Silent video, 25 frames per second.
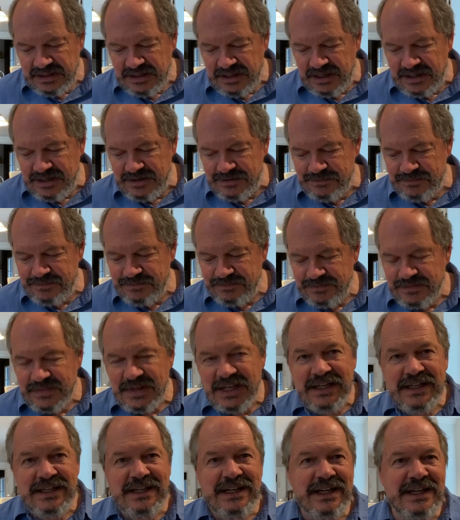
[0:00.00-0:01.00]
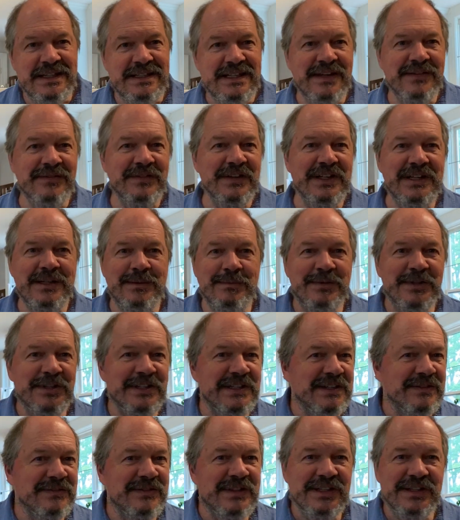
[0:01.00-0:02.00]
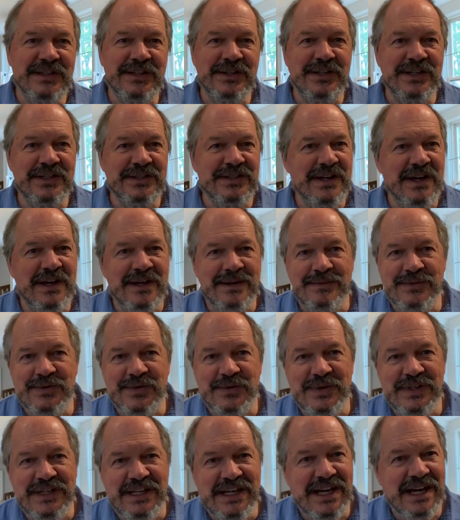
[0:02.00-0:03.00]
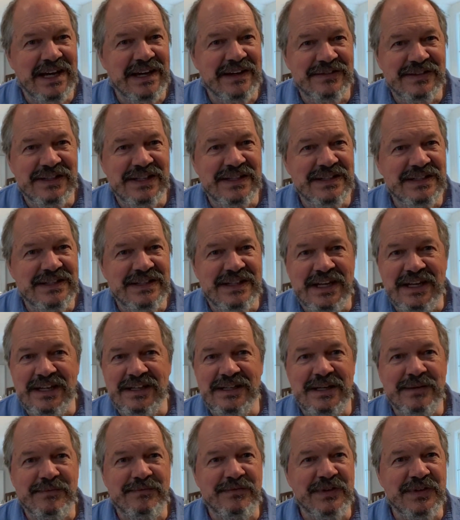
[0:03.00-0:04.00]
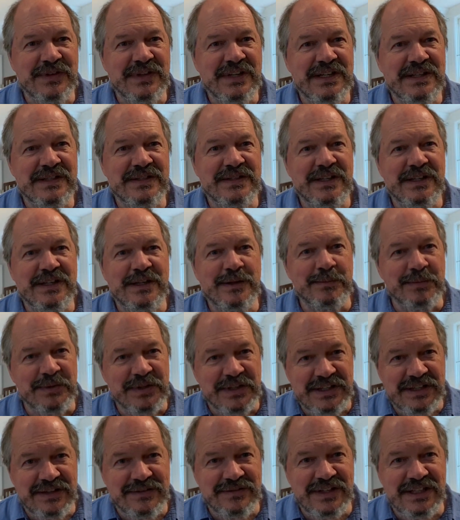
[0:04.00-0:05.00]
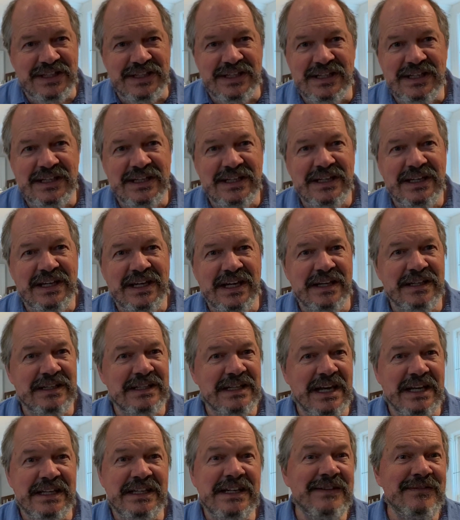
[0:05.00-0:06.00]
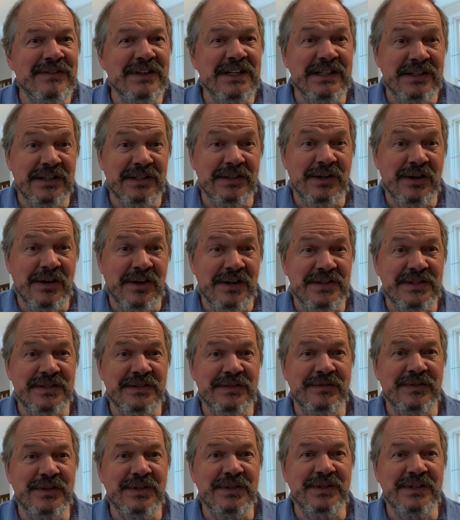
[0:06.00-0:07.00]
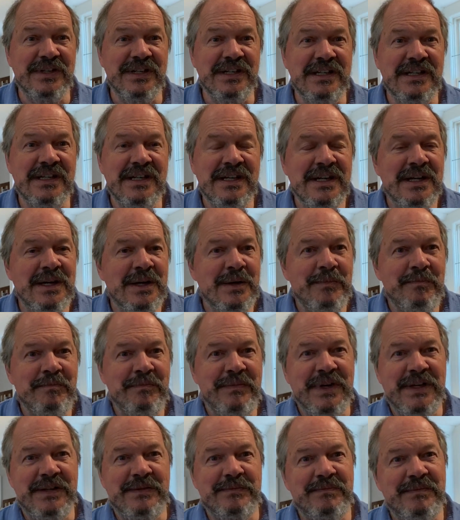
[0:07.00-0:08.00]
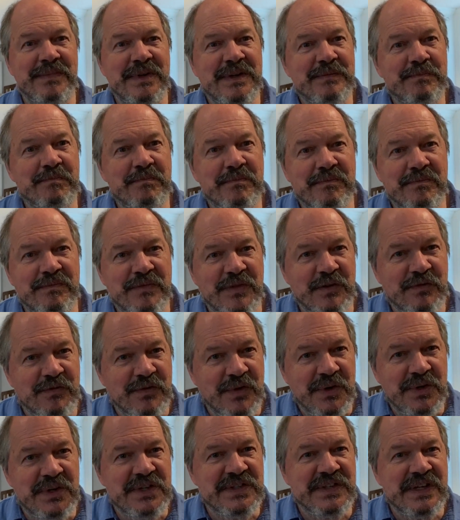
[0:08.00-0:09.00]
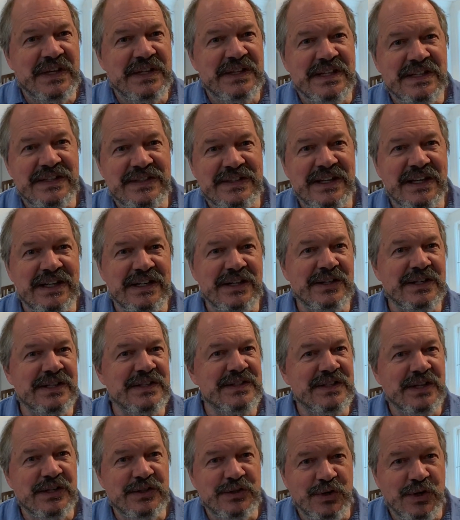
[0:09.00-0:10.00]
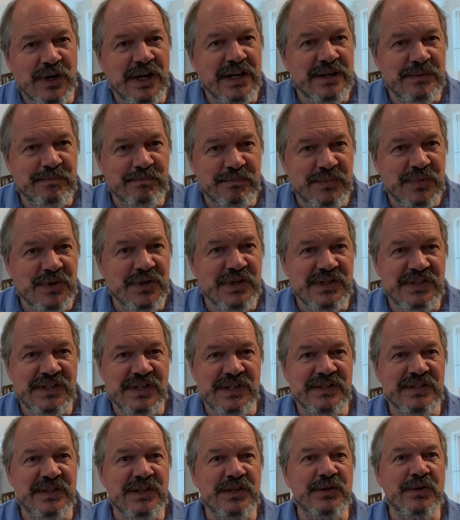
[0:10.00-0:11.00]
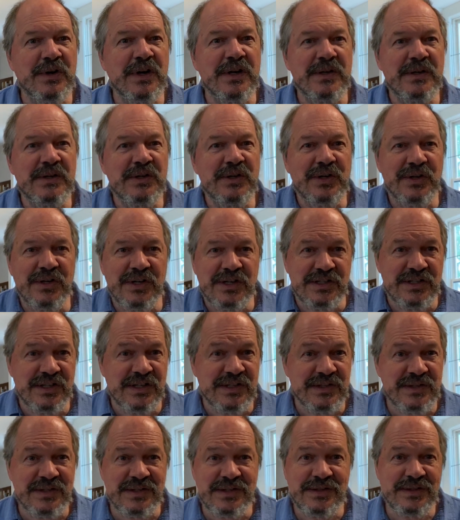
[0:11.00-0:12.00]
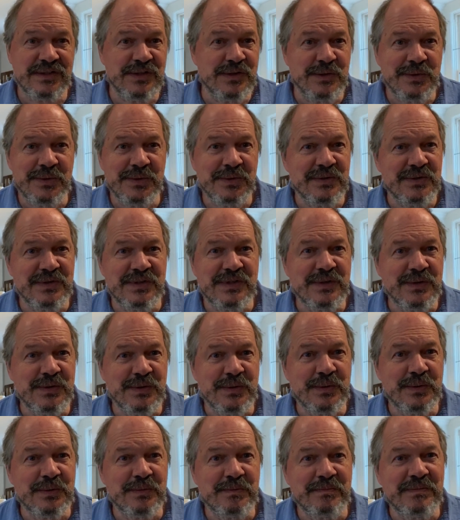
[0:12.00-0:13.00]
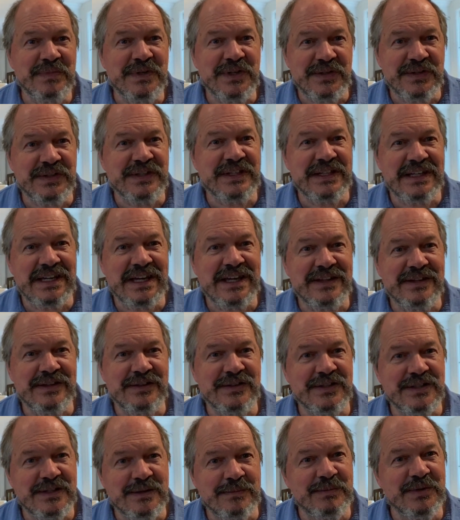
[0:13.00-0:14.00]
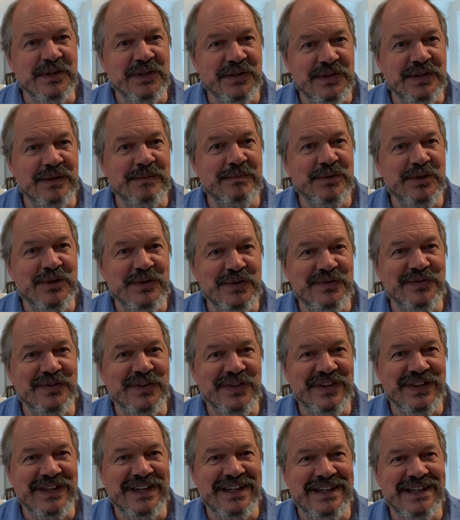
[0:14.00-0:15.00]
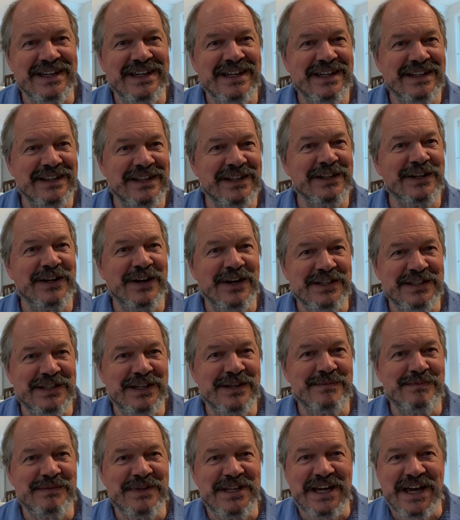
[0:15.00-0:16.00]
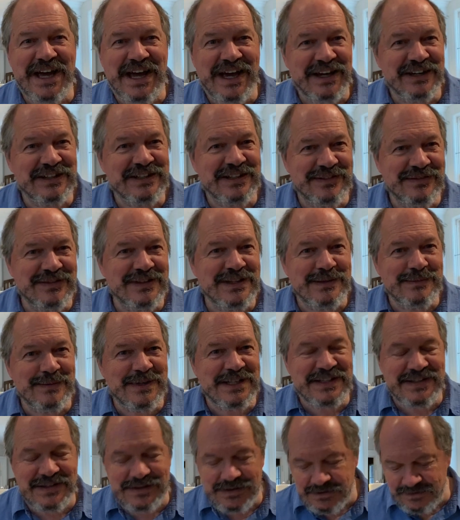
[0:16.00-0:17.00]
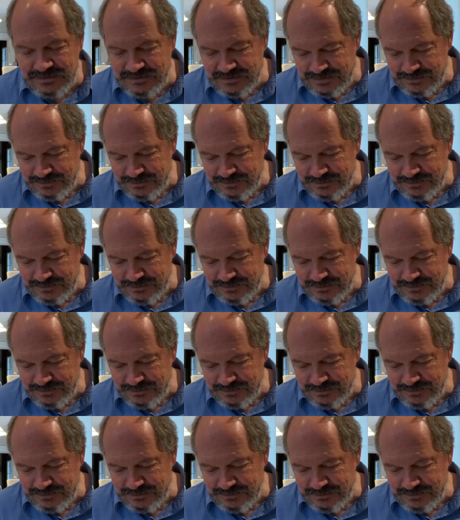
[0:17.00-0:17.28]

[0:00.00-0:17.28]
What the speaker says: I definitely believe that there are times when you have to stand up for things that you believe in, and even at the cost of unity. But the focus on this letter is to try to push us, to try to encourage us to build together, to build the beautiful thing that God can be active in the midst of.